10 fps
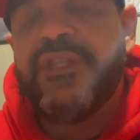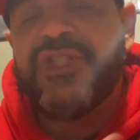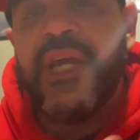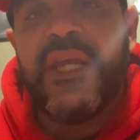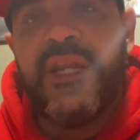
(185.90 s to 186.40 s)
and
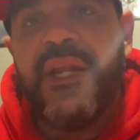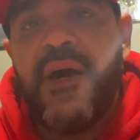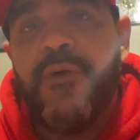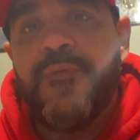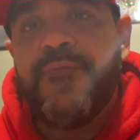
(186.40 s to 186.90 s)
checking it
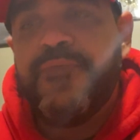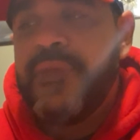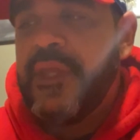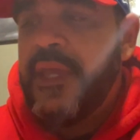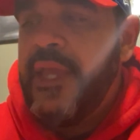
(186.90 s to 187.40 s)
out
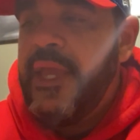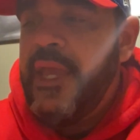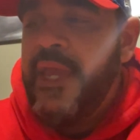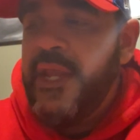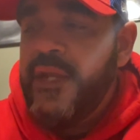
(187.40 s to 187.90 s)

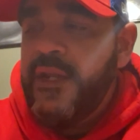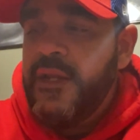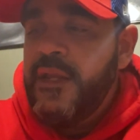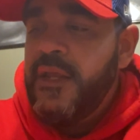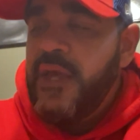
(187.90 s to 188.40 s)
and
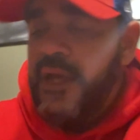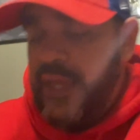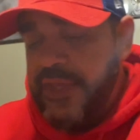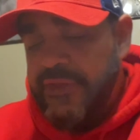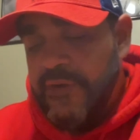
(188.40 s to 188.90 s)

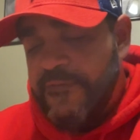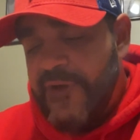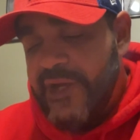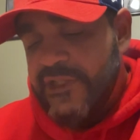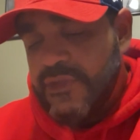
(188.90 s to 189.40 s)
ended up
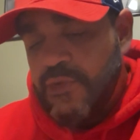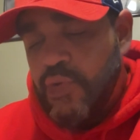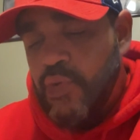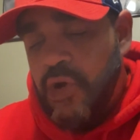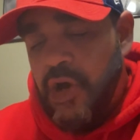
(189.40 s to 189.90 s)
finding some
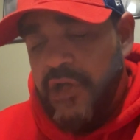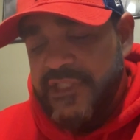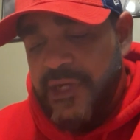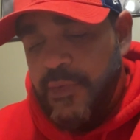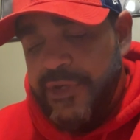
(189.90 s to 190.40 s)
cool cards.
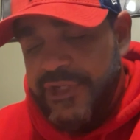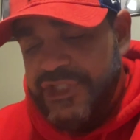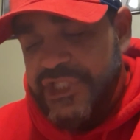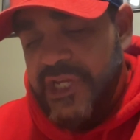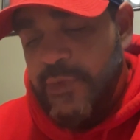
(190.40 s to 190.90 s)
And I wanted to
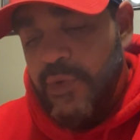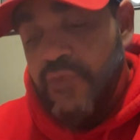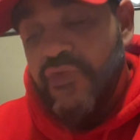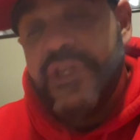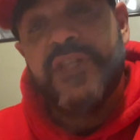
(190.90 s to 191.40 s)
share
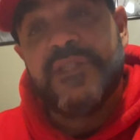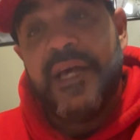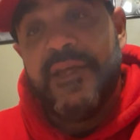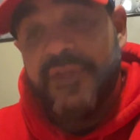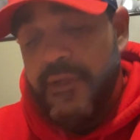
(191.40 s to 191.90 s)
what rookies
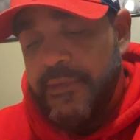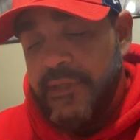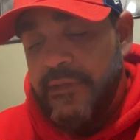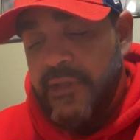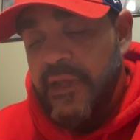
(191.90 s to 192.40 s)
I ended up
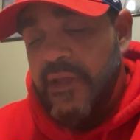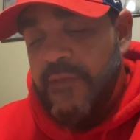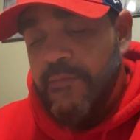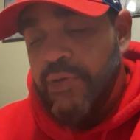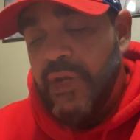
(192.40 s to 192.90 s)

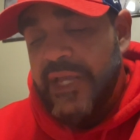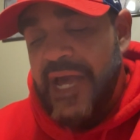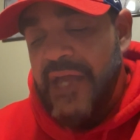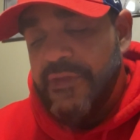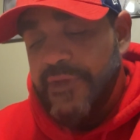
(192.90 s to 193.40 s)
pulling
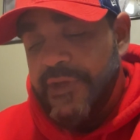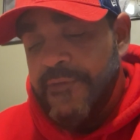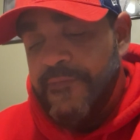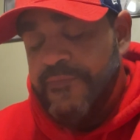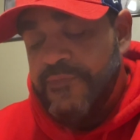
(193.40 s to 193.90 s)
out of there.
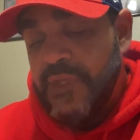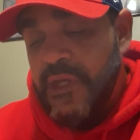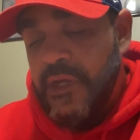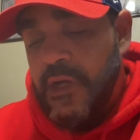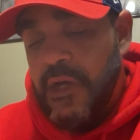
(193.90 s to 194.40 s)

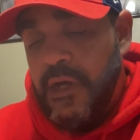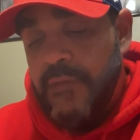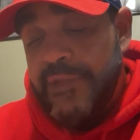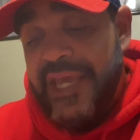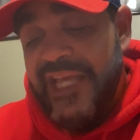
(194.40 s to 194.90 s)

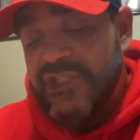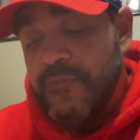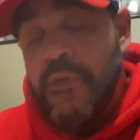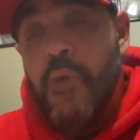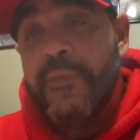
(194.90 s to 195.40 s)
He has
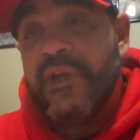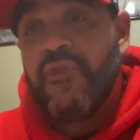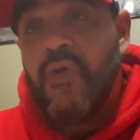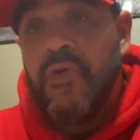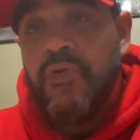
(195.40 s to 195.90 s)
some Bowman
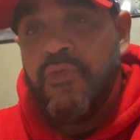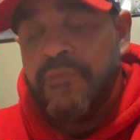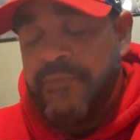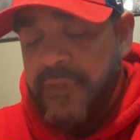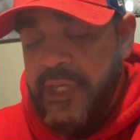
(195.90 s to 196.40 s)

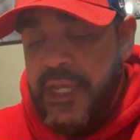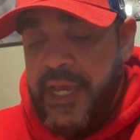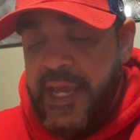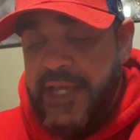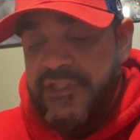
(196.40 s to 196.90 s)
Chrome,
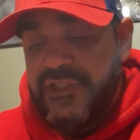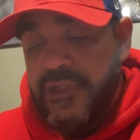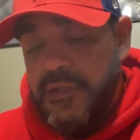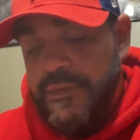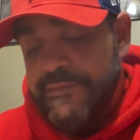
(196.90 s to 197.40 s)
has
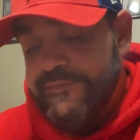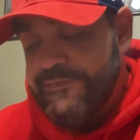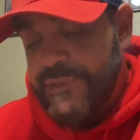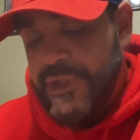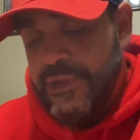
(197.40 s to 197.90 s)
some,
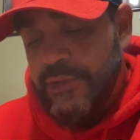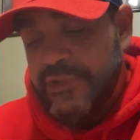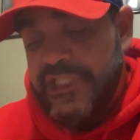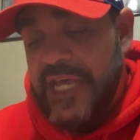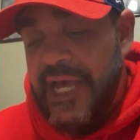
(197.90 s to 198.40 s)
you know,
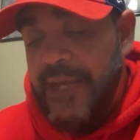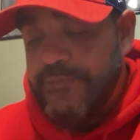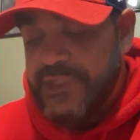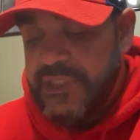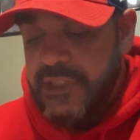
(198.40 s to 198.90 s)

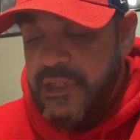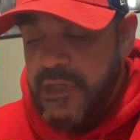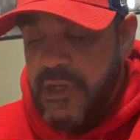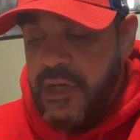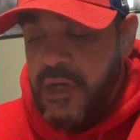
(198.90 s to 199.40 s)
Tops.
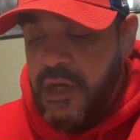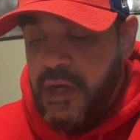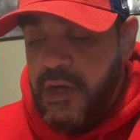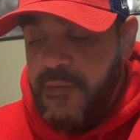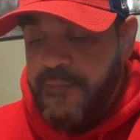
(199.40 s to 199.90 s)

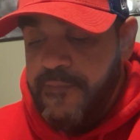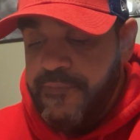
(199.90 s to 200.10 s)
I